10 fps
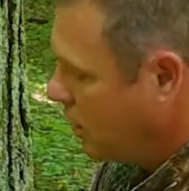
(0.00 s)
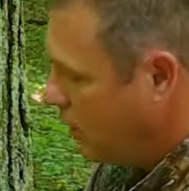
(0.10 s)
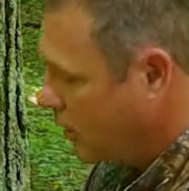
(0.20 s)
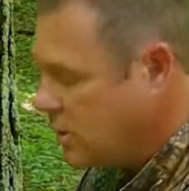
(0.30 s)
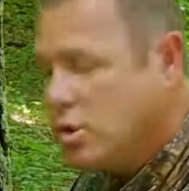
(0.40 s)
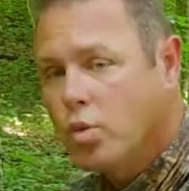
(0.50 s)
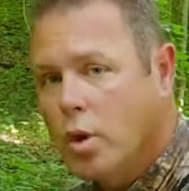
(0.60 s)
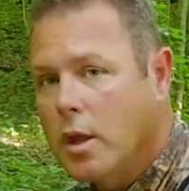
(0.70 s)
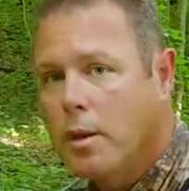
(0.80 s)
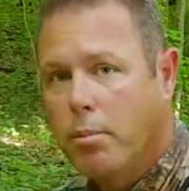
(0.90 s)
This is
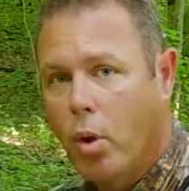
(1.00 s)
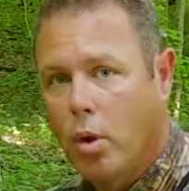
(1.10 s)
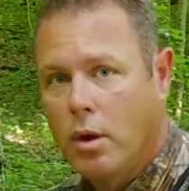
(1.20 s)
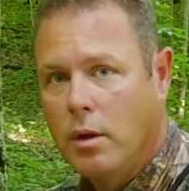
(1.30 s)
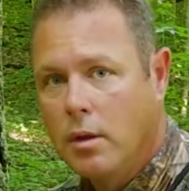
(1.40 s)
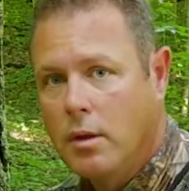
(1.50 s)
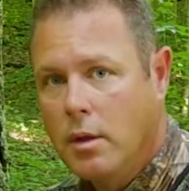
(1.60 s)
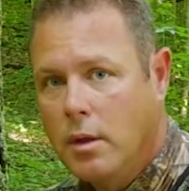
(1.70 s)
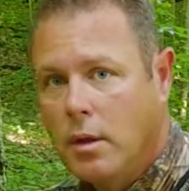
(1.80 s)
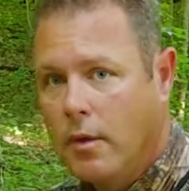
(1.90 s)
really important.
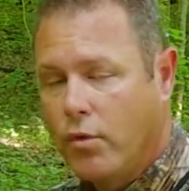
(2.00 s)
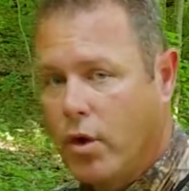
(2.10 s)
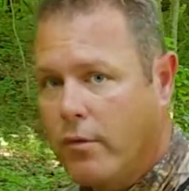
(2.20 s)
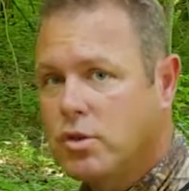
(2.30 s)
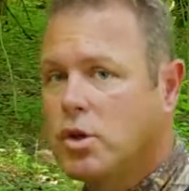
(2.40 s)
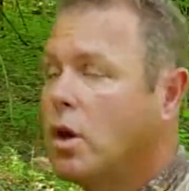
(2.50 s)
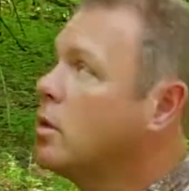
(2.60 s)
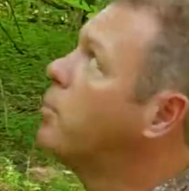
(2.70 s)
If you ever start the